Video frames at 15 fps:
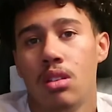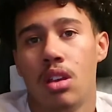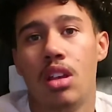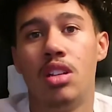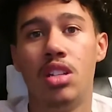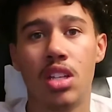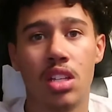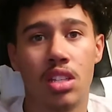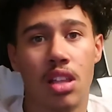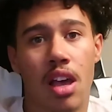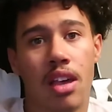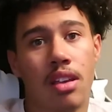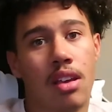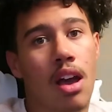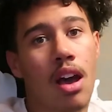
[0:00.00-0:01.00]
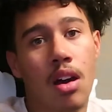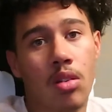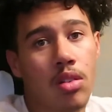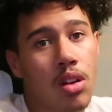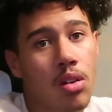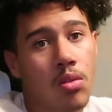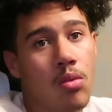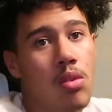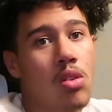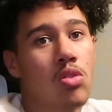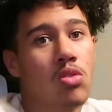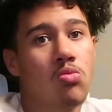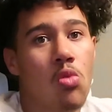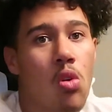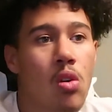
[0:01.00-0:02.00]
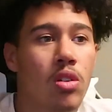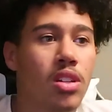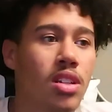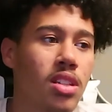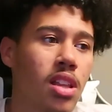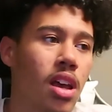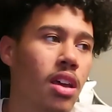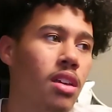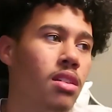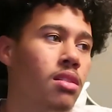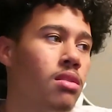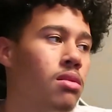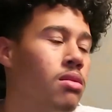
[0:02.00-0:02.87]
And just like, I don't know, it was more just like,